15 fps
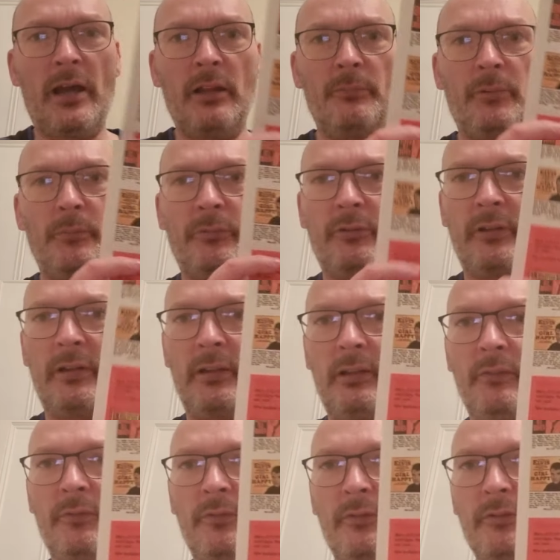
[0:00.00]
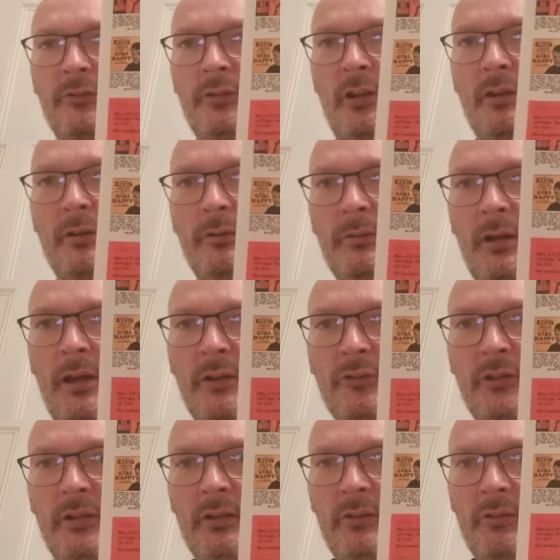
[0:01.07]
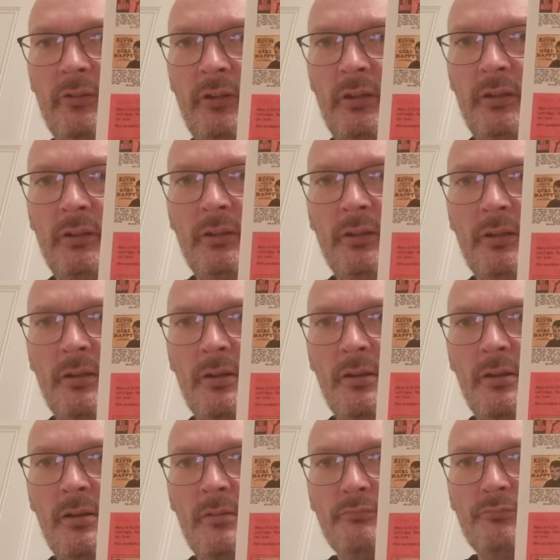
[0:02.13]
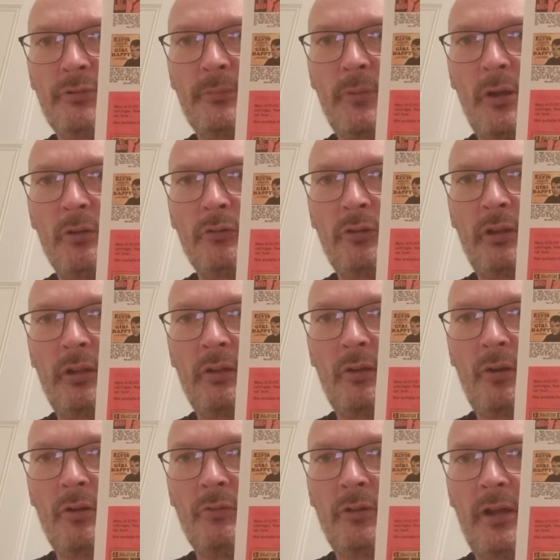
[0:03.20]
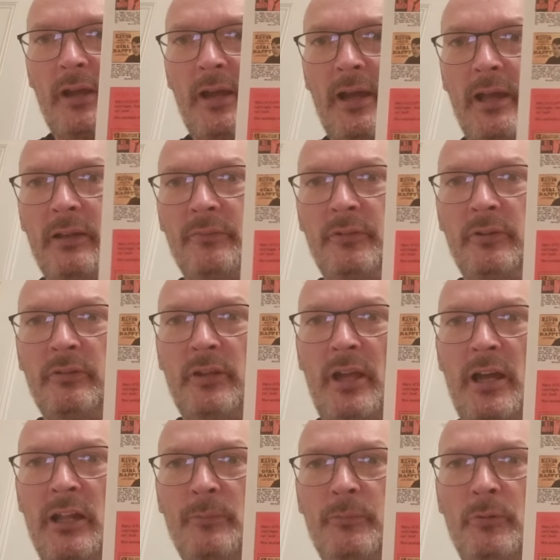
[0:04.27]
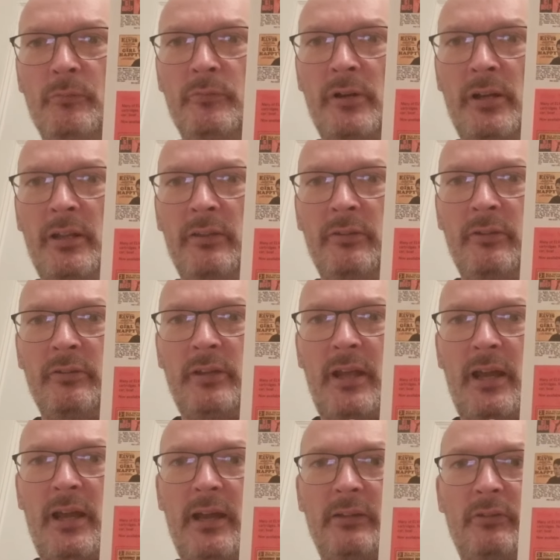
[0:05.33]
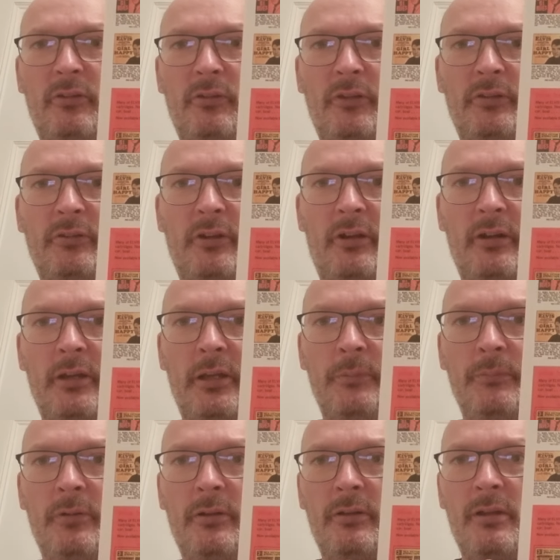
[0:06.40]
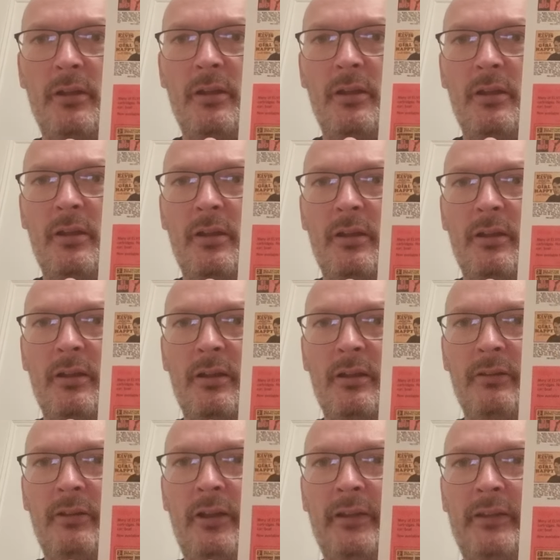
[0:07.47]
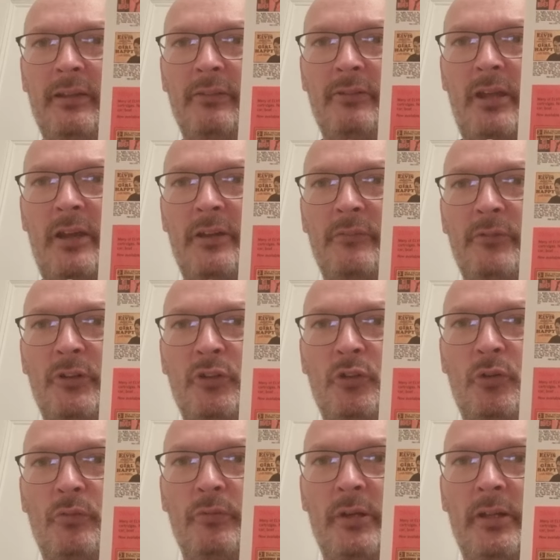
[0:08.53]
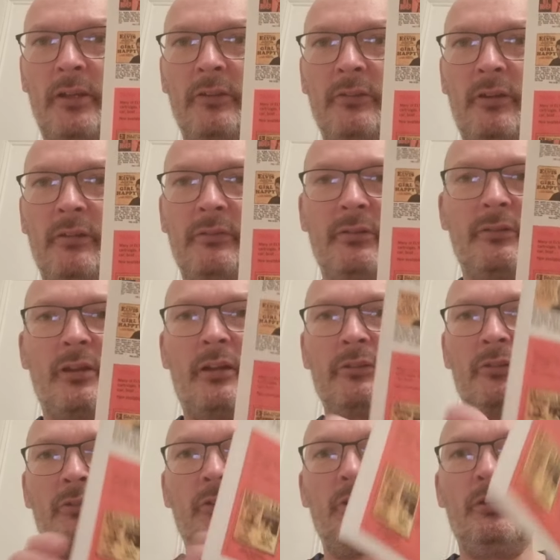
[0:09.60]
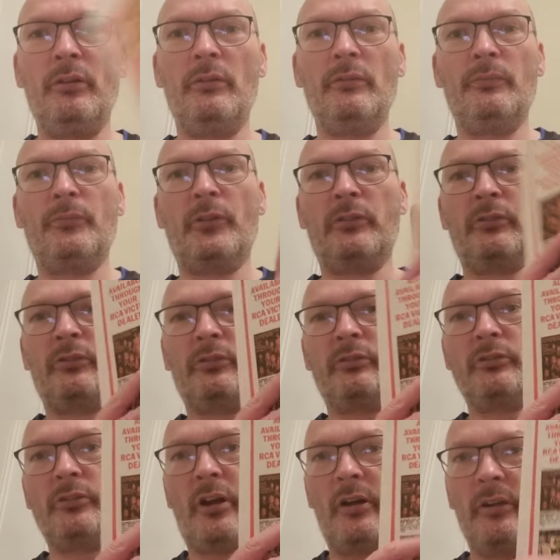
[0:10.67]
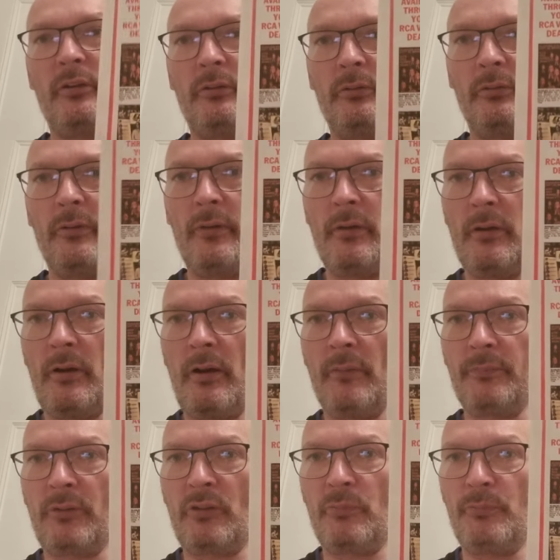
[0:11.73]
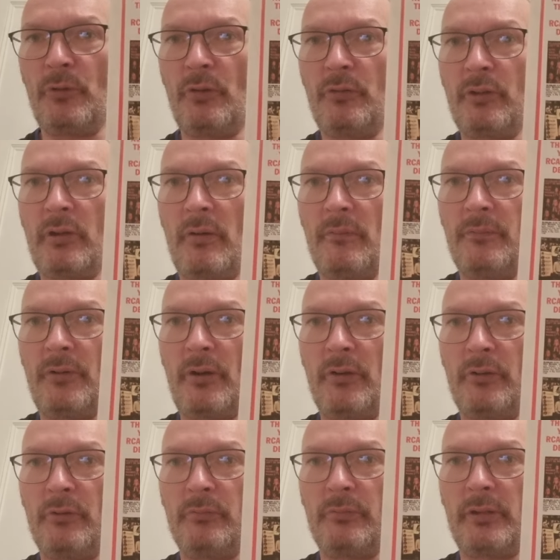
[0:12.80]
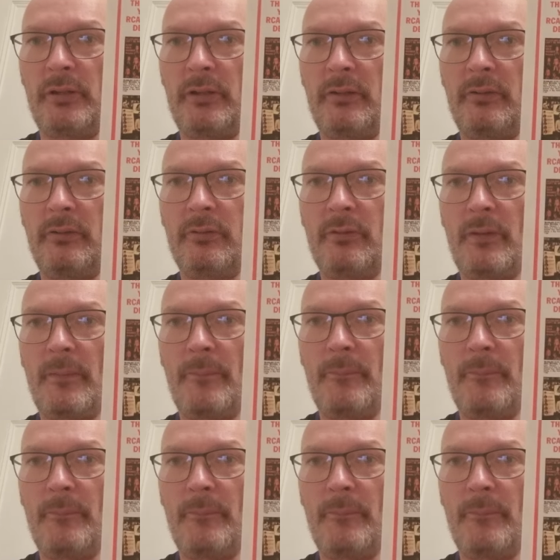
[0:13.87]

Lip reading: album sleeve. So as you can see, promoting other Elvis album releases at the time, like it's an original release. I just love the style of this music on vinyl release.